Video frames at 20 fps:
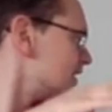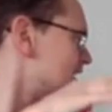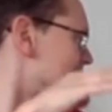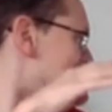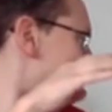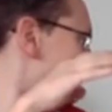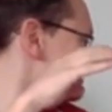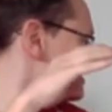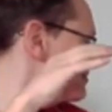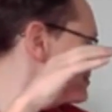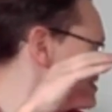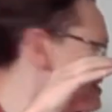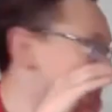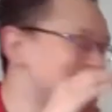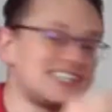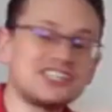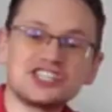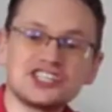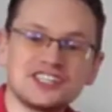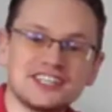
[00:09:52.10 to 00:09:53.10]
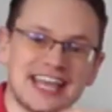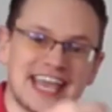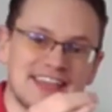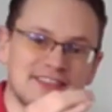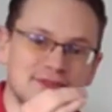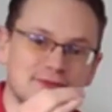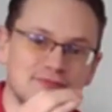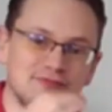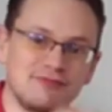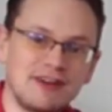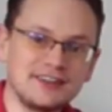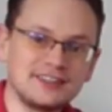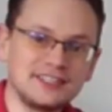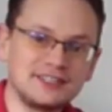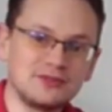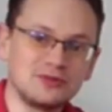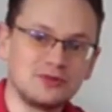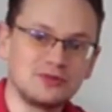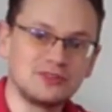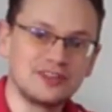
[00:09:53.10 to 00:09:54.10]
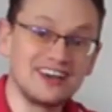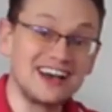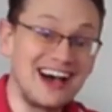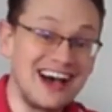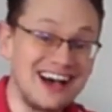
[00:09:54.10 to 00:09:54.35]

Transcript: its position in the running order,